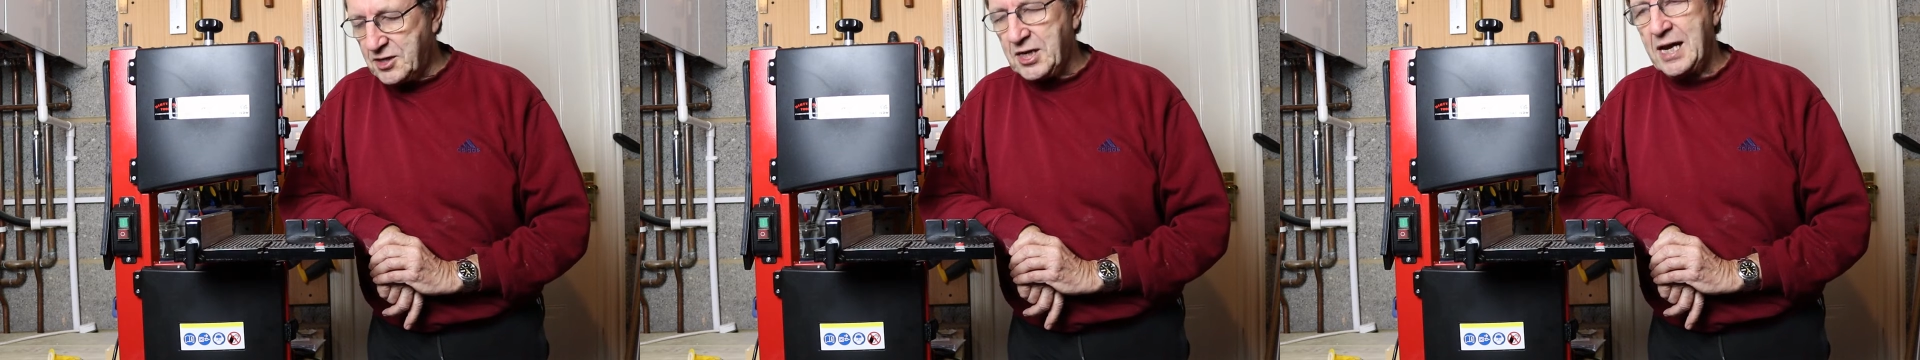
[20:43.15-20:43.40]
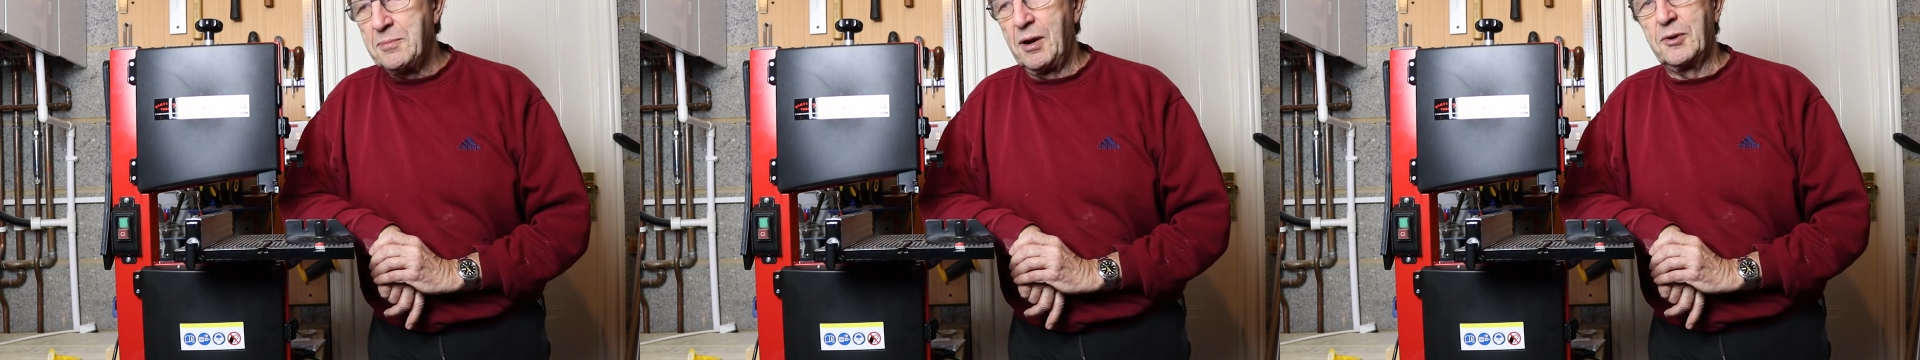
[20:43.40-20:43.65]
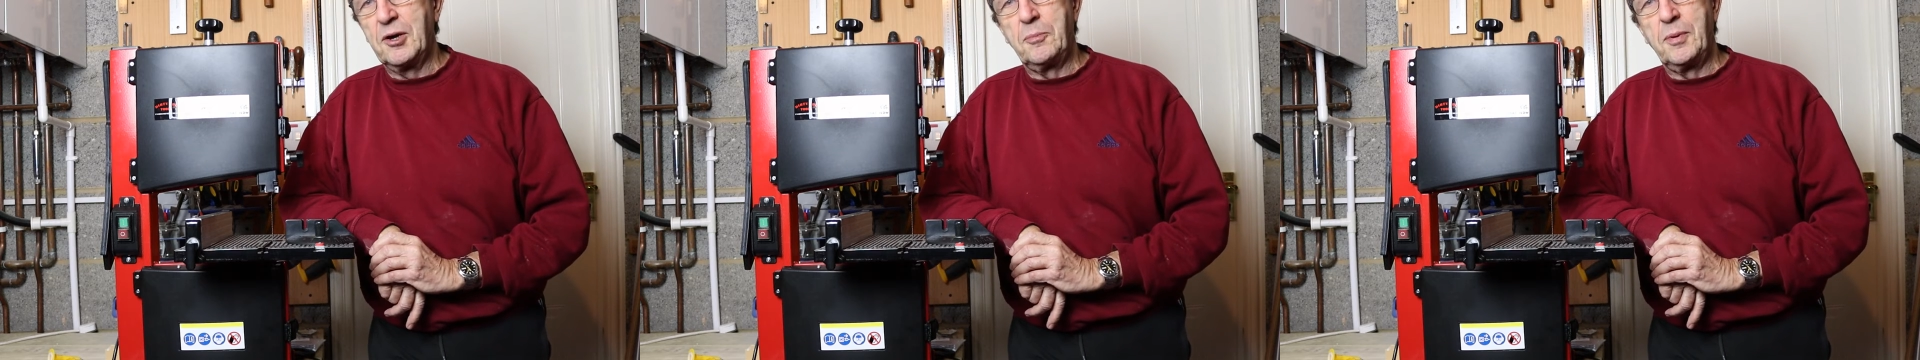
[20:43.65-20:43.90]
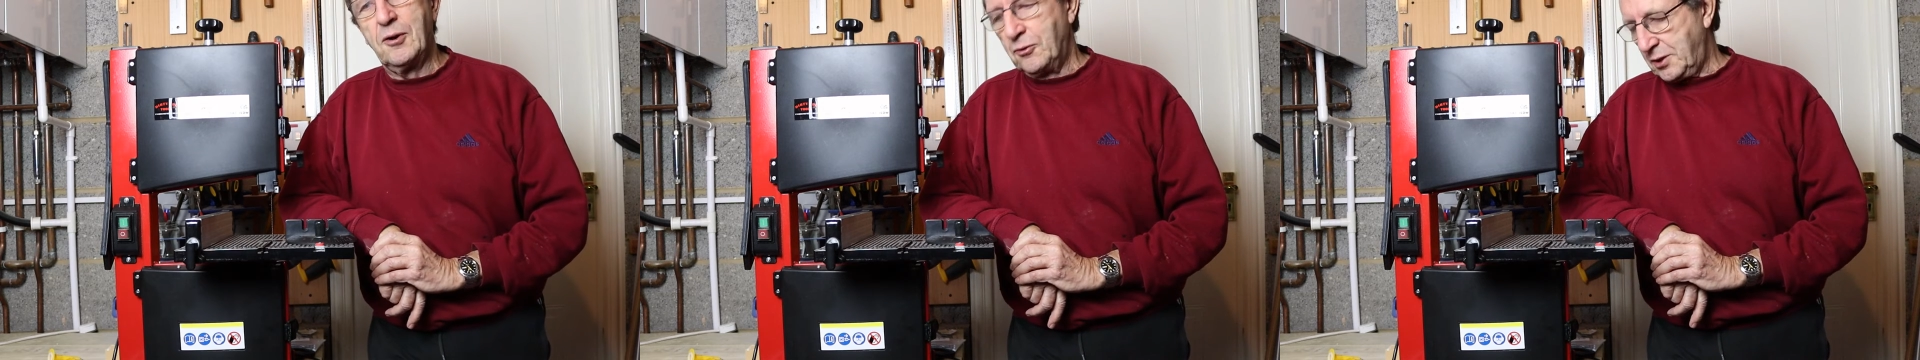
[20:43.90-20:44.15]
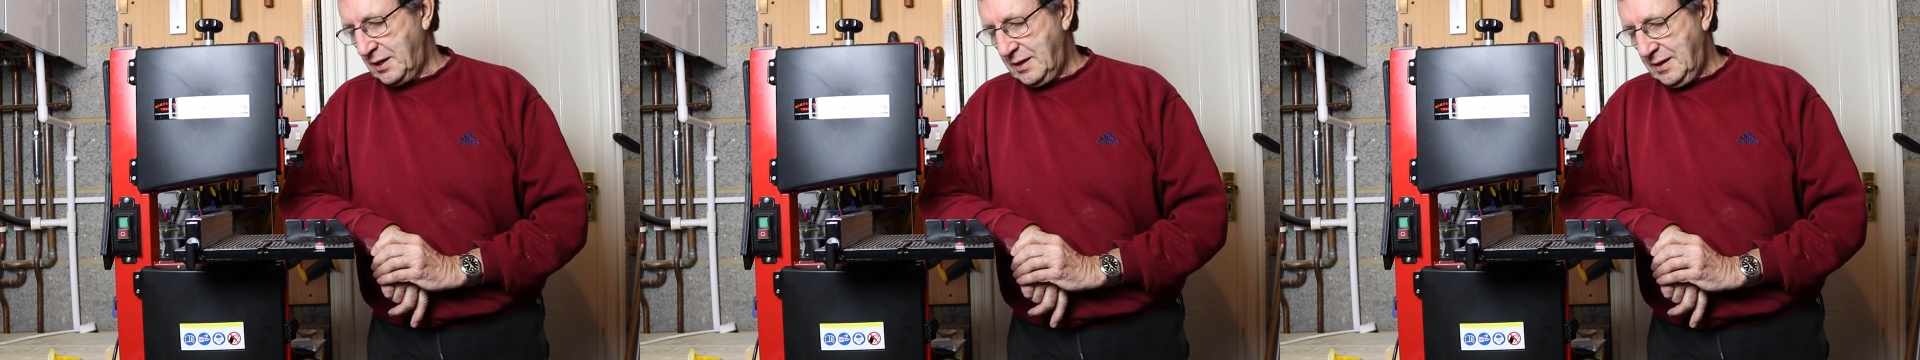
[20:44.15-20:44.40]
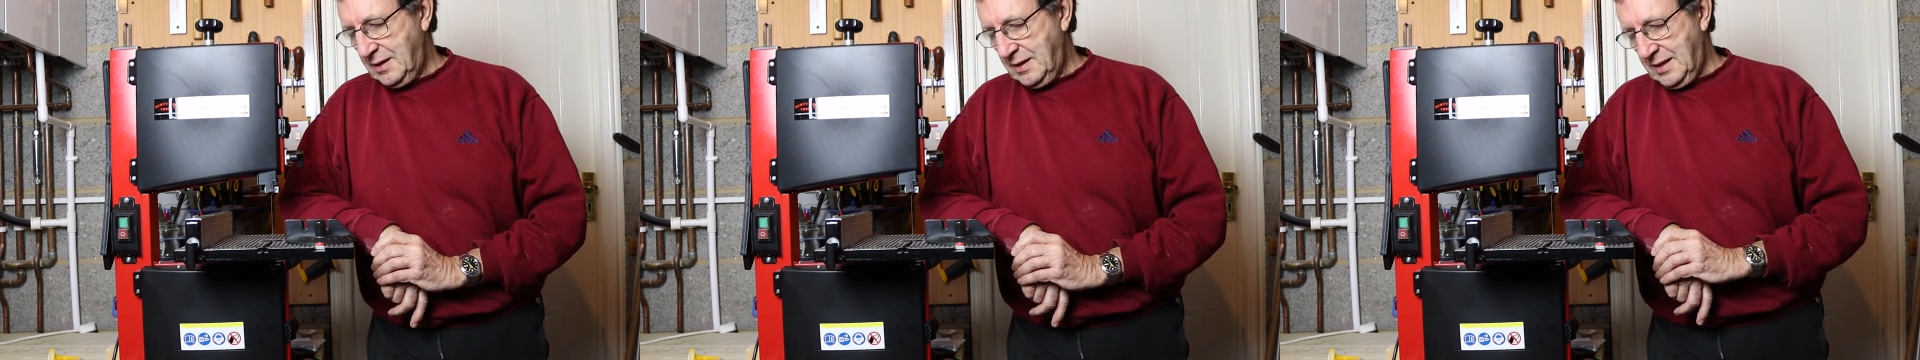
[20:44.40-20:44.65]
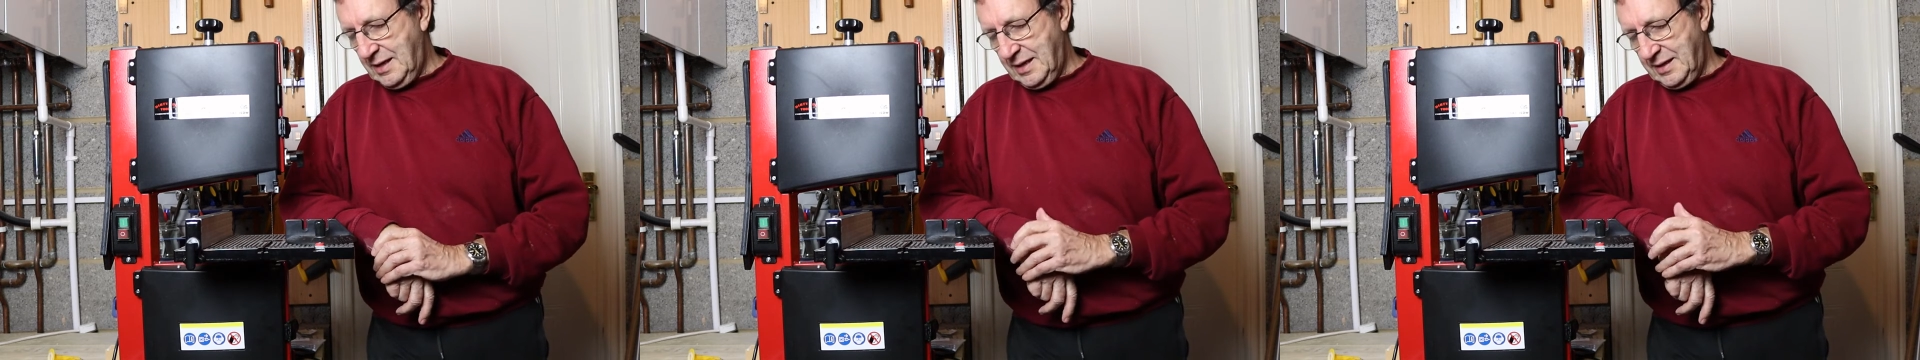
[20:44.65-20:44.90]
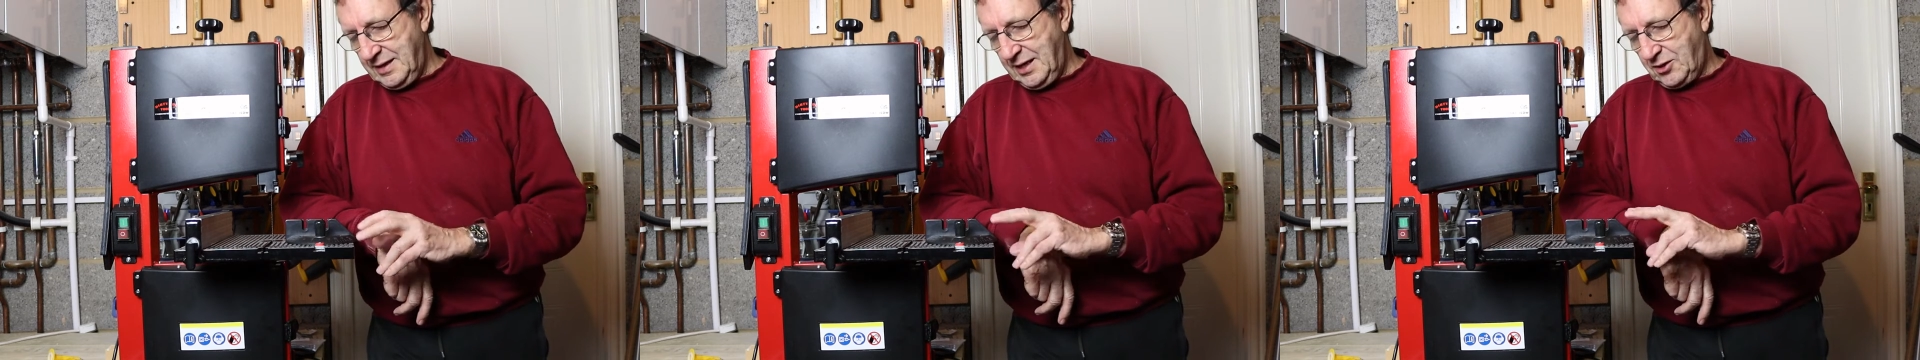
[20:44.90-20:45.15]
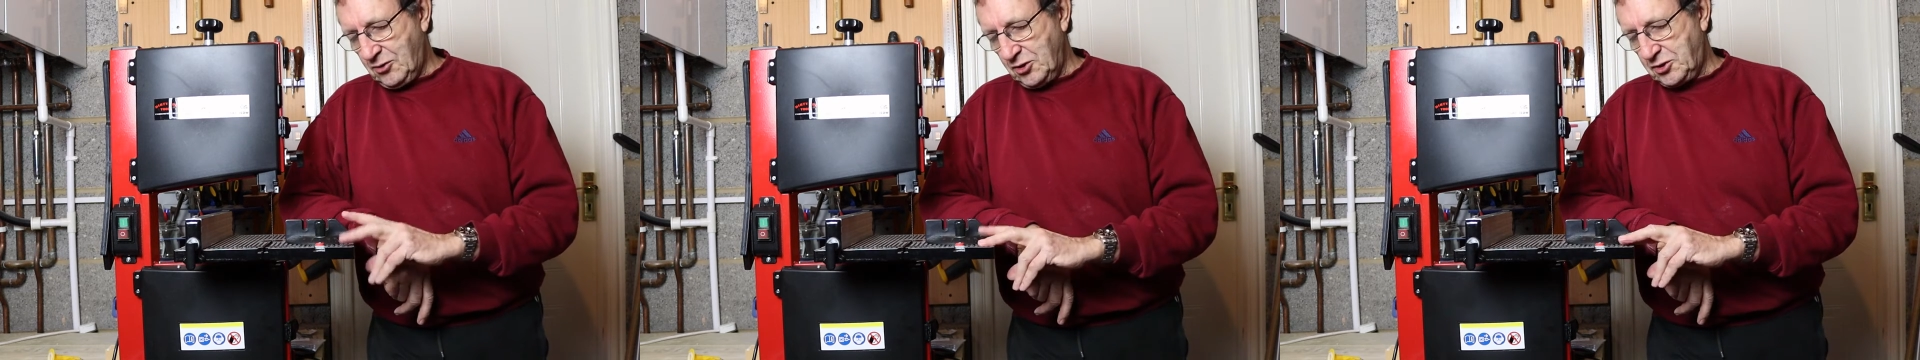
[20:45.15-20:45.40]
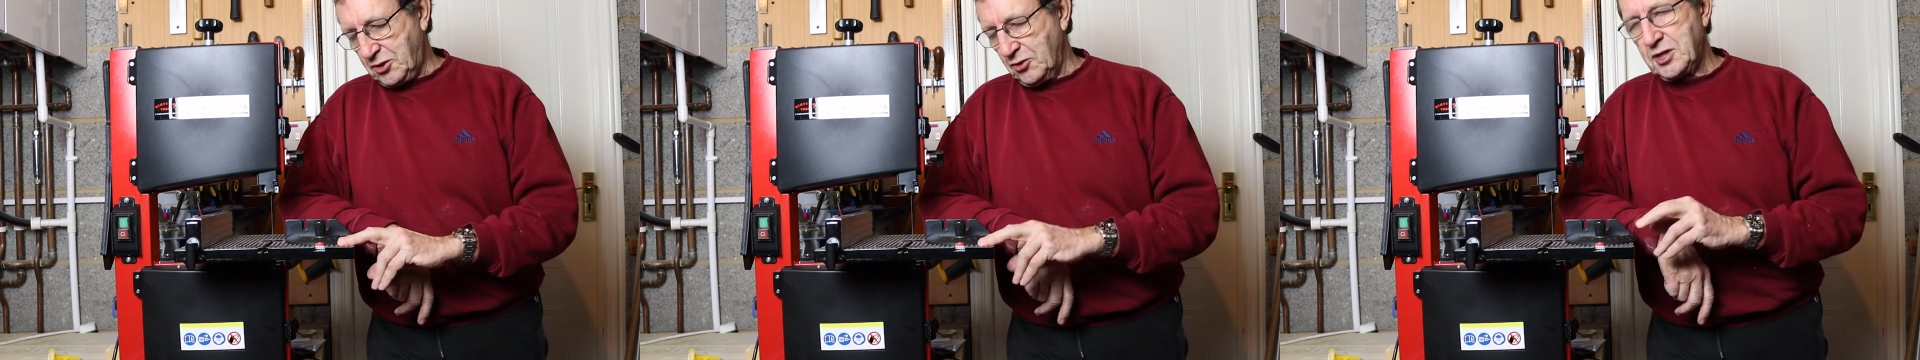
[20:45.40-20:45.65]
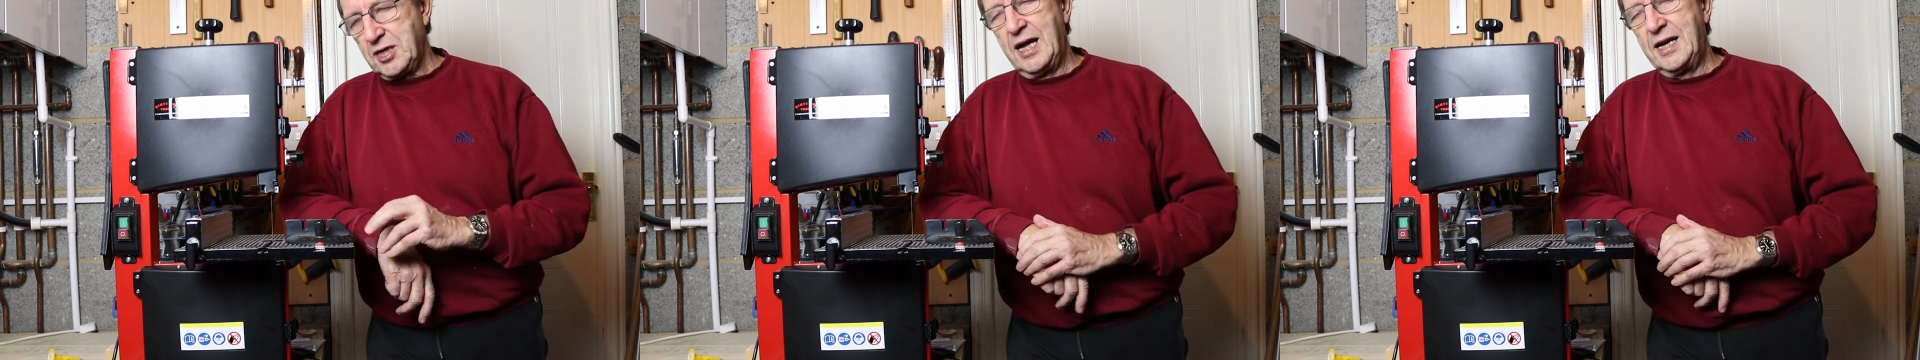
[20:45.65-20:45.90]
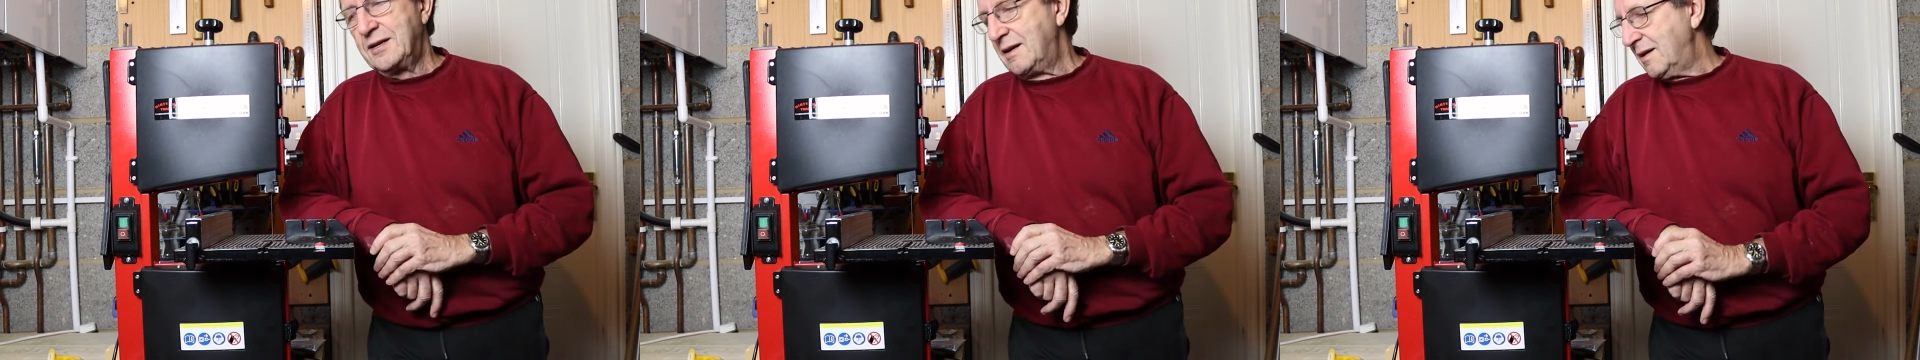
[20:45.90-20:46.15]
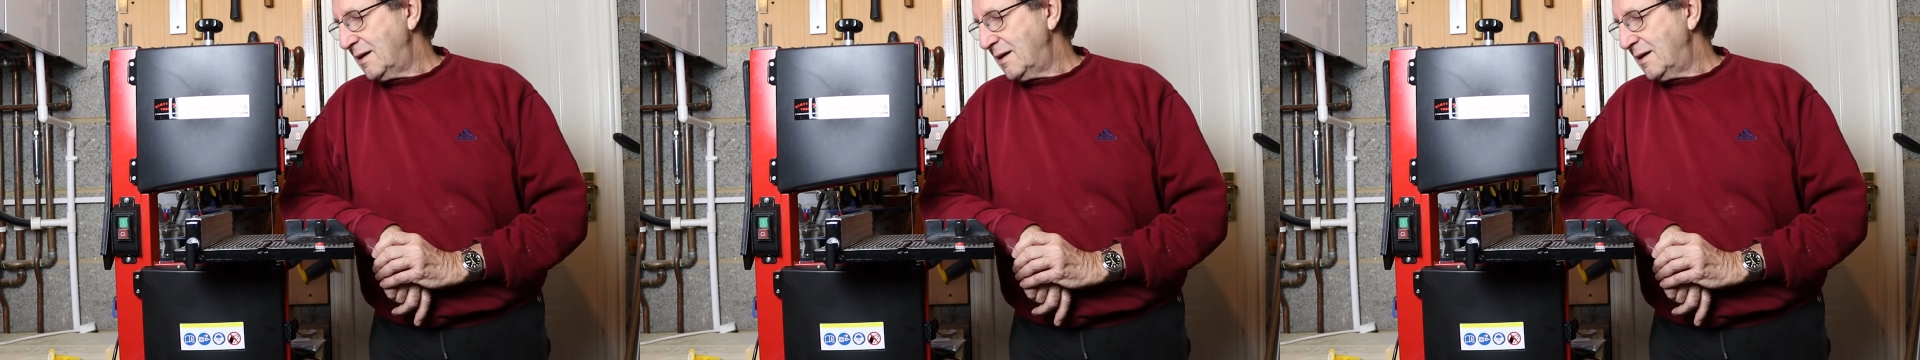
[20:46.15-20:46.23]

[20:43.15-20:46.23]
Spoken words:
table I'm going to build and the crosscut sled.